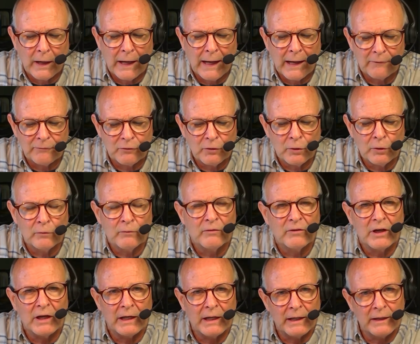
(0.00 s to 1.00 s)
after
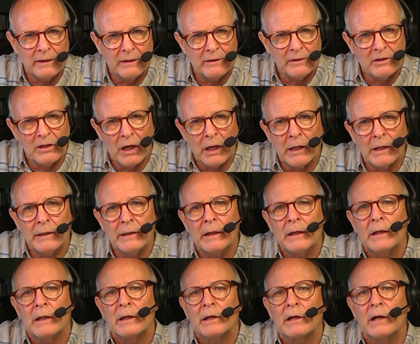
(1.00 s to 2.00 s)
you've gotten done
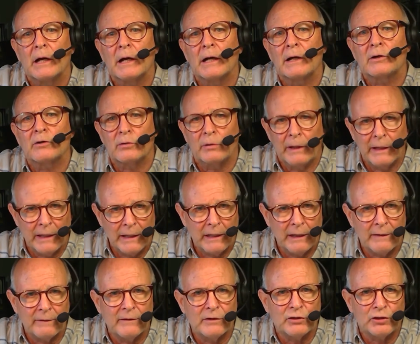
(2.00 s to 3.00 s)

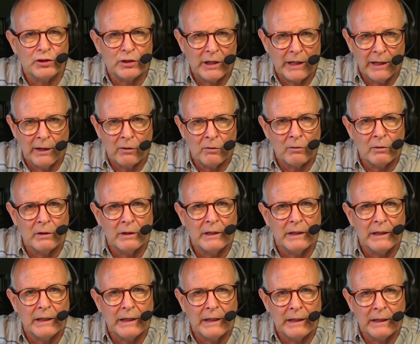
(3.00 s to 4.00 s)
creating the shell
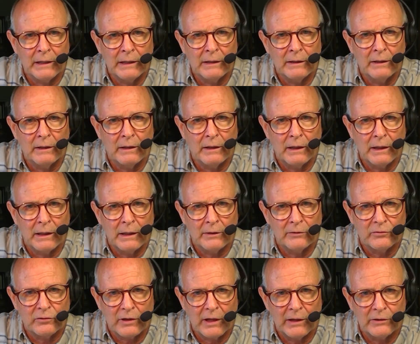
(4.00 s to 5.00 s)
in
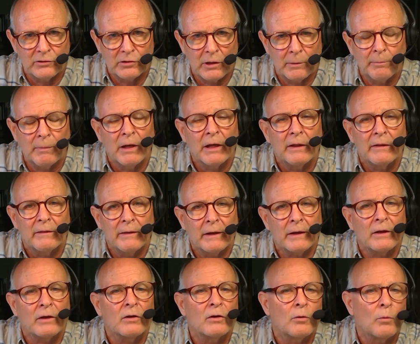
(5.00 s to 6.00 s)
SketchUp,
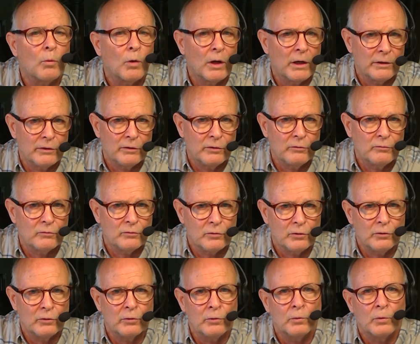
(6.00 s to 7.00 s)
then I'm going to want you
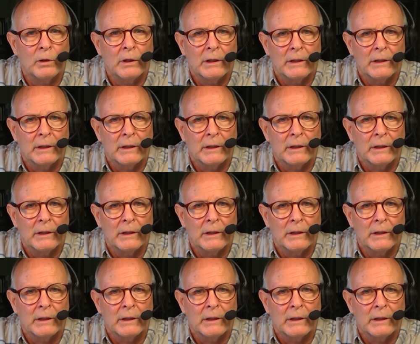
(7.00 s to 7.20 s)
to